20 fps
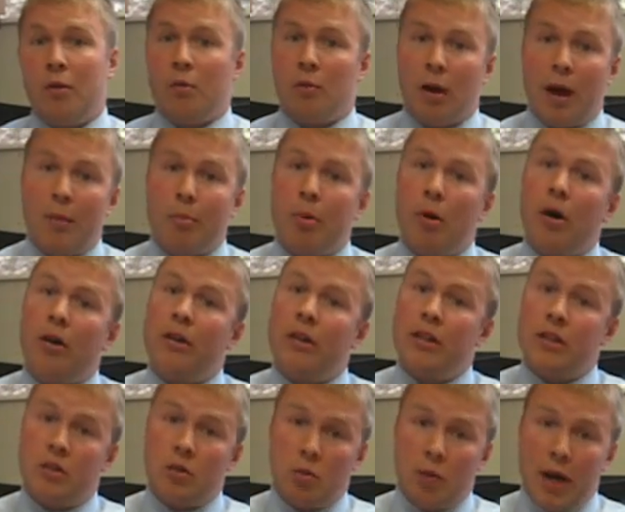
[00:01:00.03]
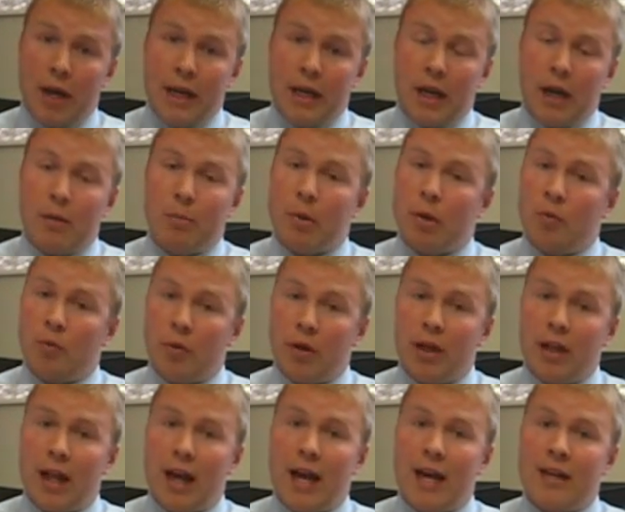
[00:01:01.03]
Ron Paul needs to wake up and
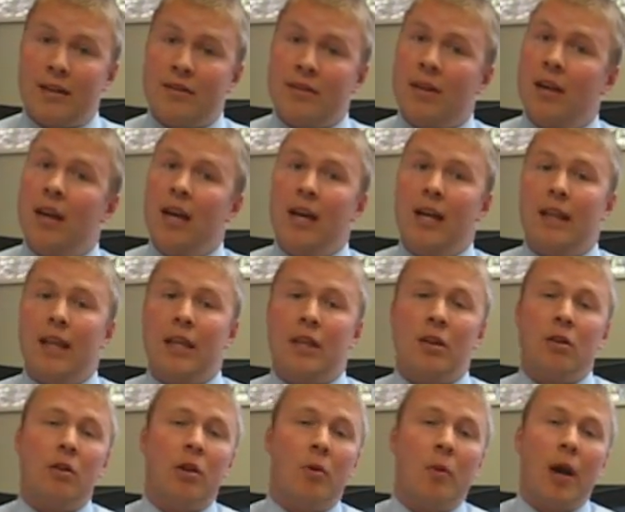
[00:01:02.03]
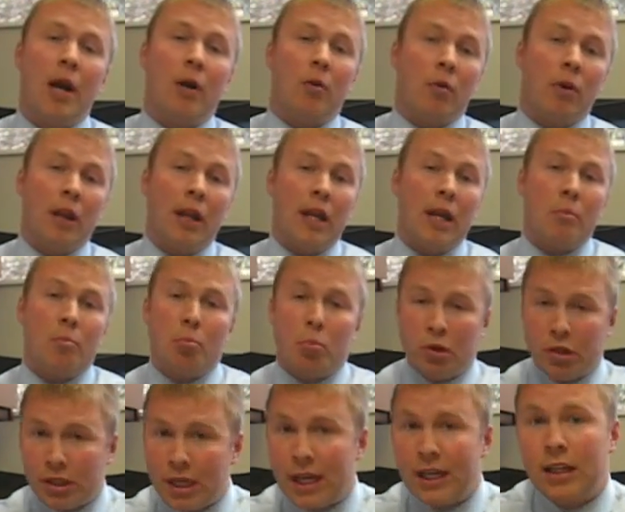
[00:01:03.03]
realize that the only way to really
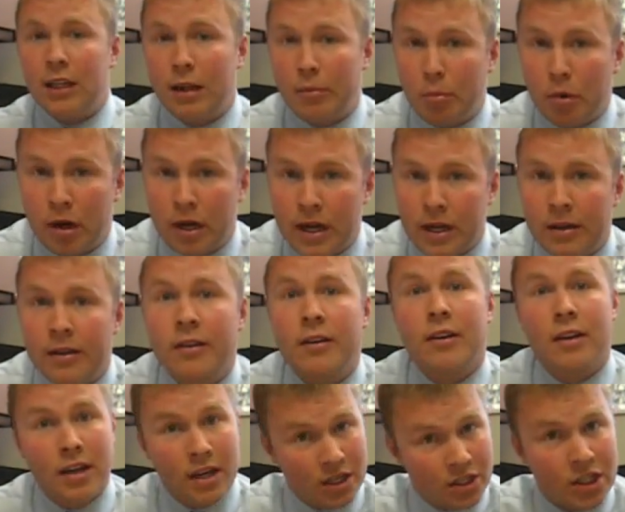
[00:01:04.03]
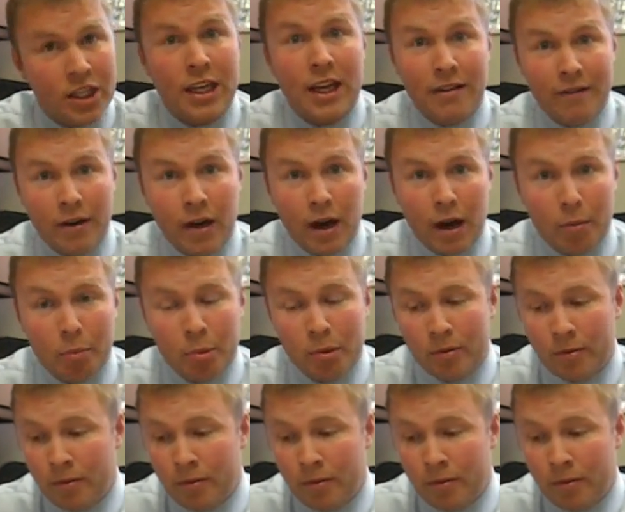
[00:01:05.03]
protect liberty is to give it up.